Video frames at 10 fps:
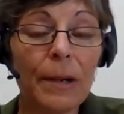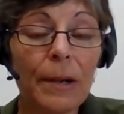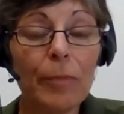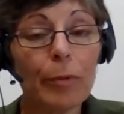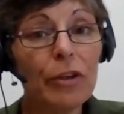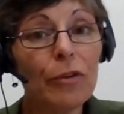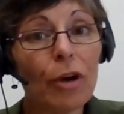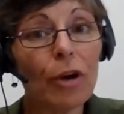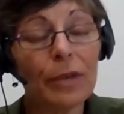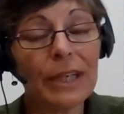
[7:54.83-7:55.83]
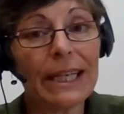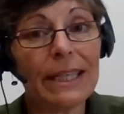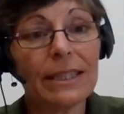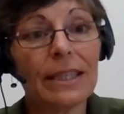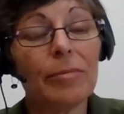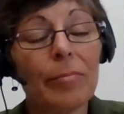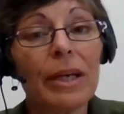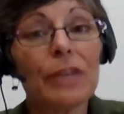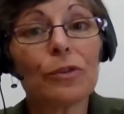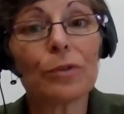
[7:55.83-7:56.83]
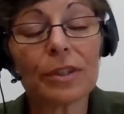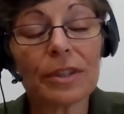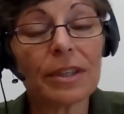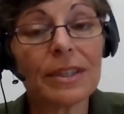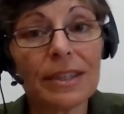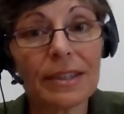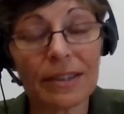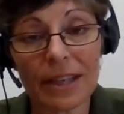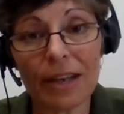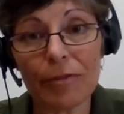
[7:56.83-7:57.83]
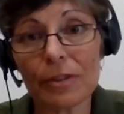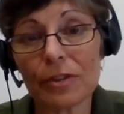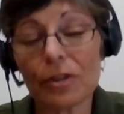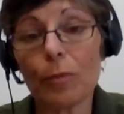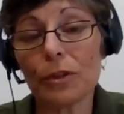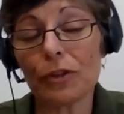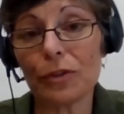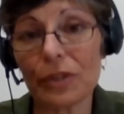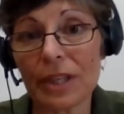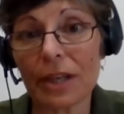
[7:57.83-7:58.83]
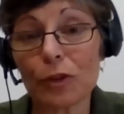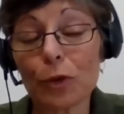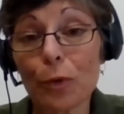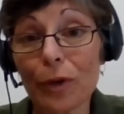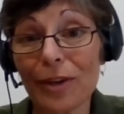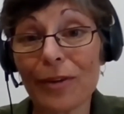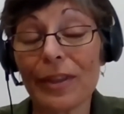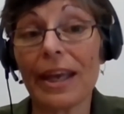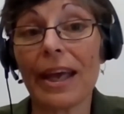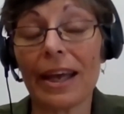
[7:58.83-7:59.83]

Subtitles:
But when you go on LinkedIn, make sure it's a consistent effort. So once you start talking on there and